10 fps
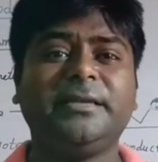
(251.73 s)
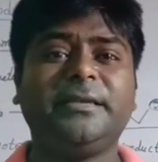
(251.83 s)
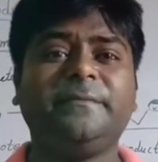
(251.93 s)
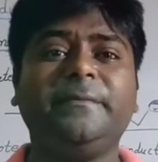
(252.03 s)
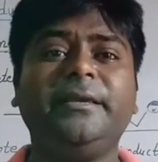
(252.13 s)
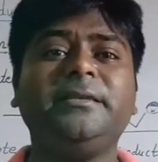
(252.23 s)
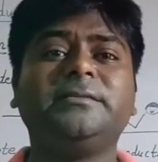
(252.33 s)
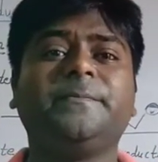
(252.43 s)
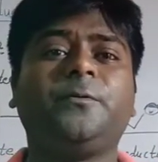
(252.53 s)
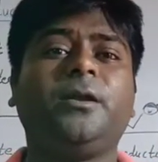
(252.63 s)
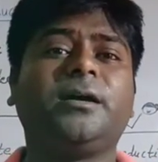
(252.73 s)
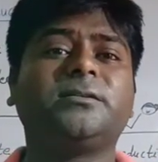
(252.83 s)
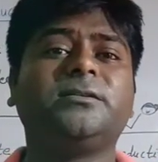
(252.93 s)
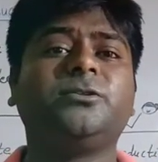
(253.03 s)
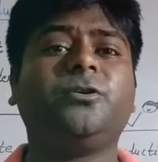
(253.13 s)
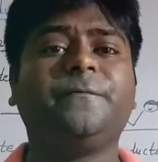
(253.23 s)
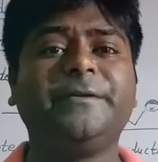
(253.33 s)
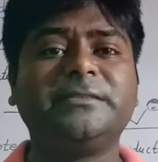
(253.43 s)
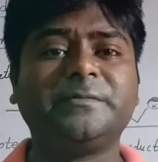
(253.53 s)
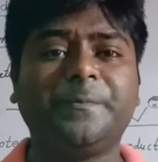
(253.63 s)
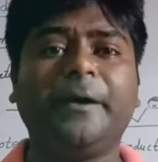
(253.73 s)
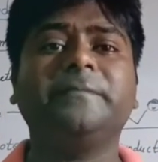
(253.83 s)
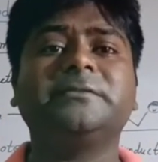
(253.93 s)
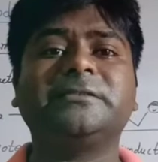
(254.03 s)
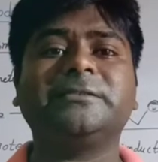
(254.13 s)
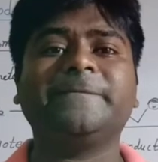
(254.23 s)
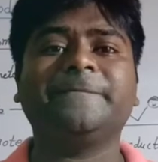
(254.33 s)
it means production of sperms.